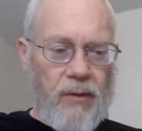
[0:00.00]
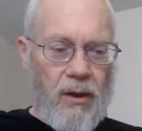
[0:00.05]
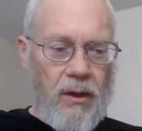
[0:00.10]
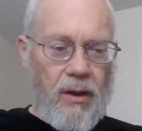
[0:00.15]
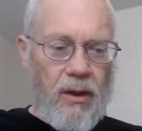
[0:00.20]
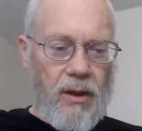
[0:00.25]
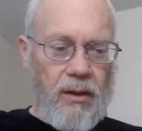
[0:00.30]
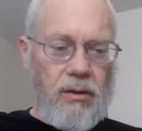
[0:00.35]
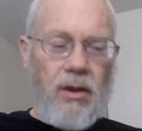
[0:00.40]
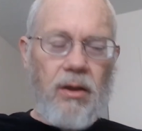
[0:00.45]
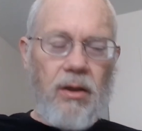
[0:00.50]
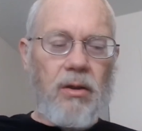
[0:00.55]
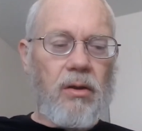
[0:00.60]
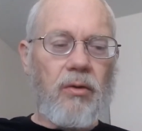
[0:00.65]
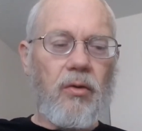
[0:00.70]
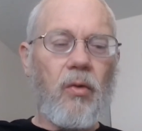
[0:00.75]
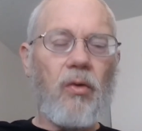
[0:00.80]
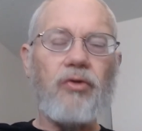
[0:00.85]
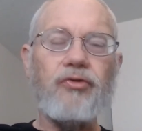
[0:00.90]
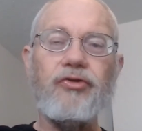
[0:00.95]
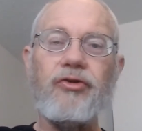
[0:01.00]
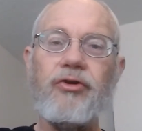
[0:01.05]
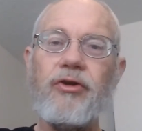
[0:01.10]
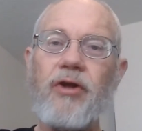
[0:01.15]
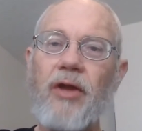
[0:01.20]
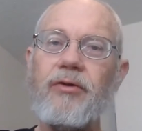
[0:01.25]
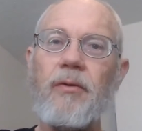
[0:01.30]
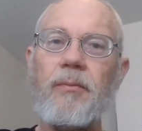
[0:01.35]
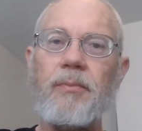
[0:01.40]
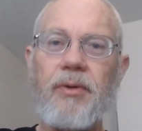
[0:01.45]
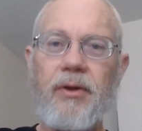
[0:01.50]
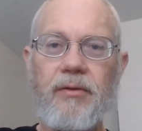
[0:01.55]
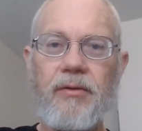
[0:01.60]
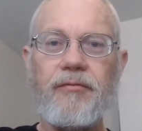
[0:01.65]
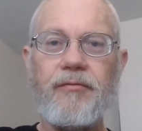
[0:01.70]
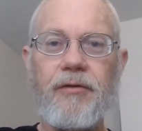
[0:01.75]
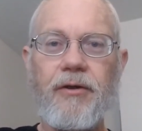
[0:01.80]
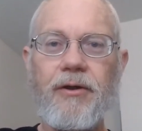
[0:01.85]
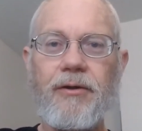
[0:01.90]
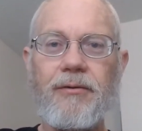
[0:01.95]
And then, of course, another
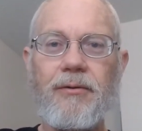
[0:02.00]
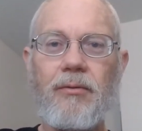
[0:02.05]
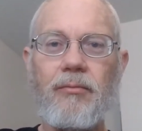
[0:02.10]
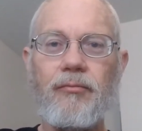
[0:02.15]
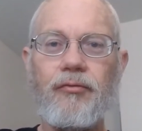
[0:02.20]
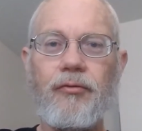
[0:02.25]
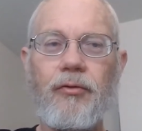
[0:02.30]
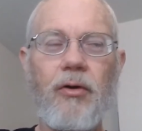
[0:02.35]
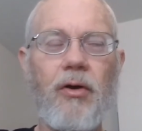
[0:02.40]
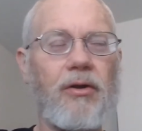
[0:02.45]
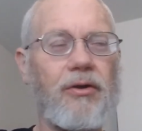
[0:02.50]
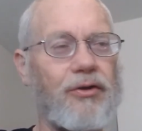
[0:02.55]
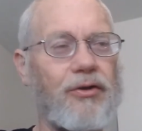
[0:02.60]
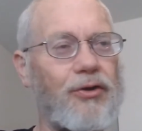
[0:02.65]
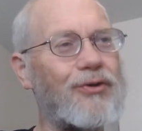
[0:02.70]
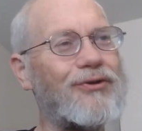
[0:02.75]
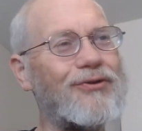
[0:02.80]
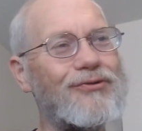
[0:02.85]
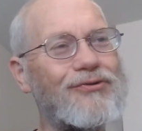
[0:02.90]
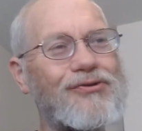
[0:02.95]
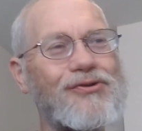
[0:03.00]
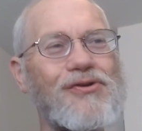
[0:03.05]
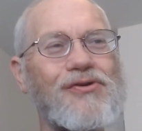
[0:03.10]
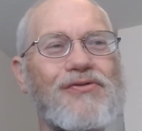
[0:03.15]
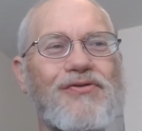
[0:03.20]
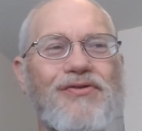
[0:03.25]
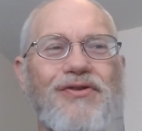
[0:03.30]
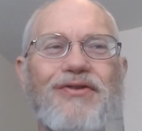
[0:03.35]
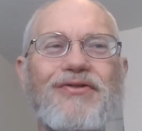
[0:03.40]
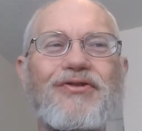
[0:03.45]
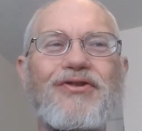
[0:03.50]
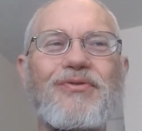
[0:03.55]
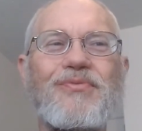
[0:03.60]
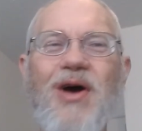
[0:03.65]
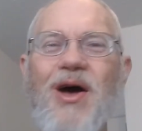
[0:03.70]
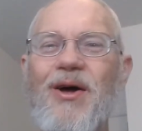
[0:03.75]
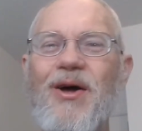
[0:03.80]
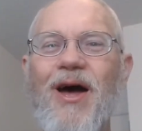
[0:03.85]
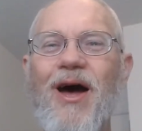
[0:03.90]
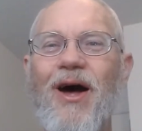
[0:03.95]
benefit for all of you conservatives
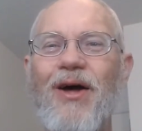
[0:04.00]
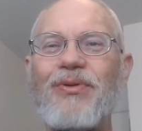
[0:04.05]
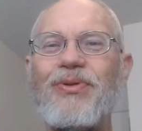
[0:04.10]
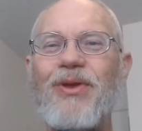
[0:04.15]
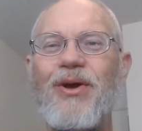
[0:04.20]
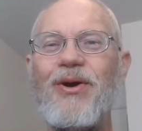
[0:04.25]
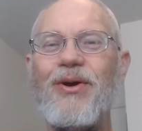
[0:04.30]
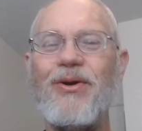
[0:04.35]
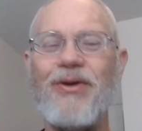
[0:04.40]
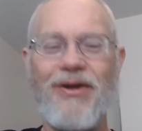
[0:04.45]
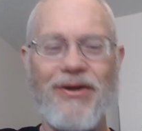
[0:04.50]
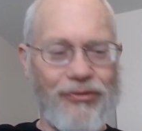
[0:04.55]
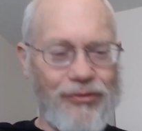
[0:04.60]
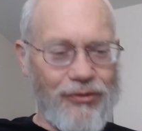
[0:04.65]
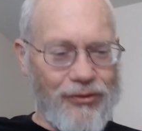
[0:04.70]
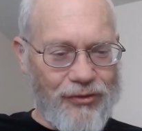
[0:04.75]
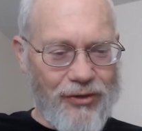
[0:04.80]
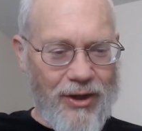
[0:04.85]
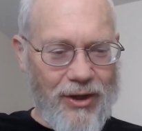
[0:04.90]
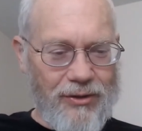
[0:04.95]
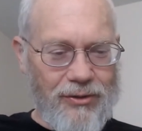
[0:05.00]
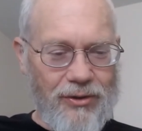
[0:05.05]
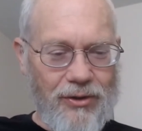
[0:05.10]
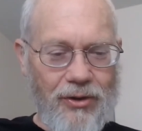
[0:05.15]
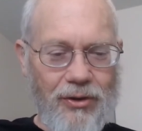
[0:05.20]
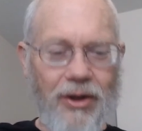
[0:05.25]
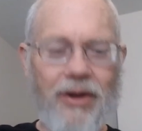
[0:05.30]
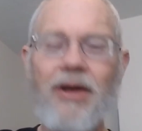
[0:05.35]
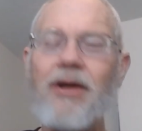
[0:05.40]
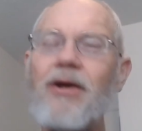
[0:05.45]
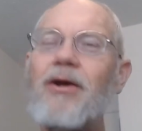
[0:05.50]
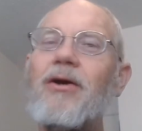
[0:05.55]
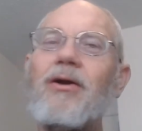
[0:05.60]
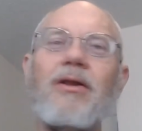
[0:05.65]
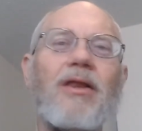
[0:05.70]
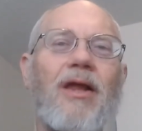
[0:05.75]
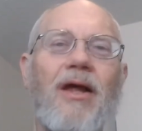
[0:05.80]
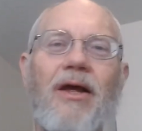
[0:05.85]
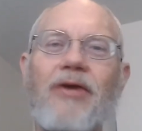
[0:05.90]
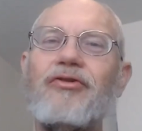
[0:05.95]
out there is that you're going to hear a
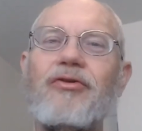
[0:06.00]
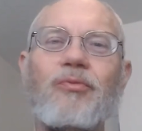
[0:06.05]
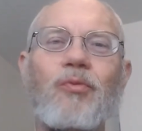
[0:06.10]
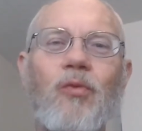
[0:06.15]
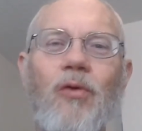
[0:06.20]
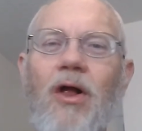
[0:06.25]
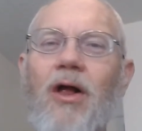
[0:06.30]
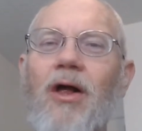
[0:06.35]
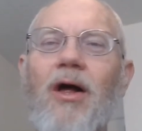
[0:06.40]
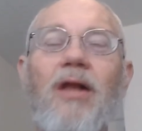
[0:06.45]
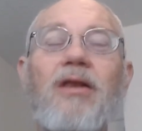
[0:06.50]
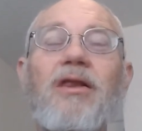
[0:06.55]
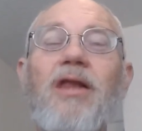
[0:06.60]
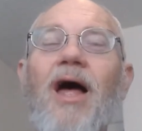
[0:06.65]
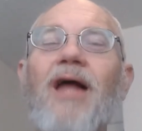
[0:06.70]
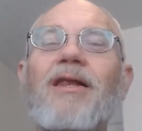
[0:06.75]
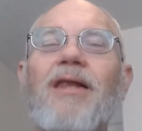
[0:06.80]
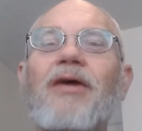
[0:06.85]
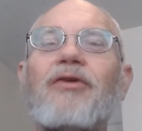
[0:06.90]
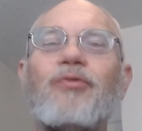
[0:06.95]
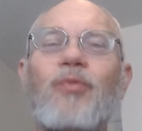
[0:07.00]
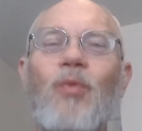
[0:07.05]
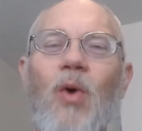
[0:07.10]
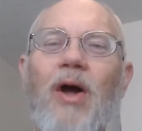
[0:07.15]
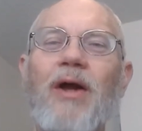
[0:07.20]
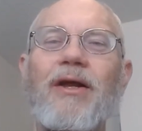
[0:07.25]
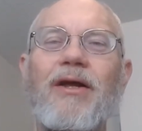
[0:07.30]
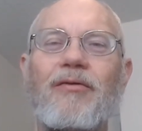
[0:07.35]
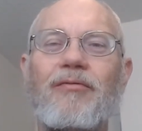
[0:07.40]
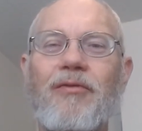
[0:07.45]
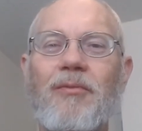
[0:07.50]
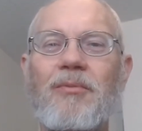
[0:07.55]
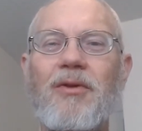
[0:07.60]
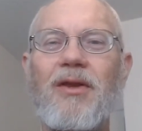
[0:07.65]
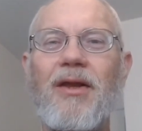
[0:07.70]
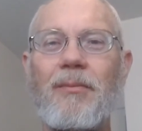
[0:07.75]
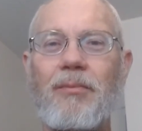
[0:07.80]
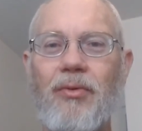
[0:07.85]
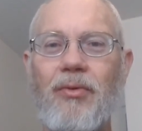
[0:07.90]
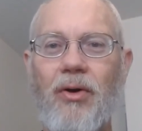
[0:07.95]
lot less whining from
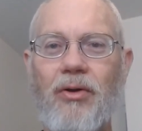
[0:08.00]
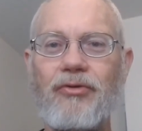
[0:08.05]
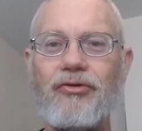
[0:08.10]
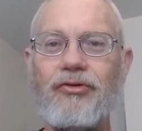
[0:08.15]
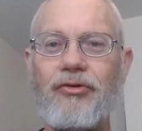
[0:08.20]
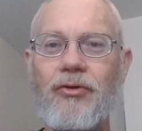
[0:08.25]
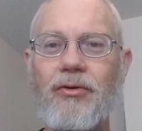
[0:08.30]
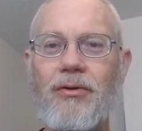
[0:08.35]
liberals.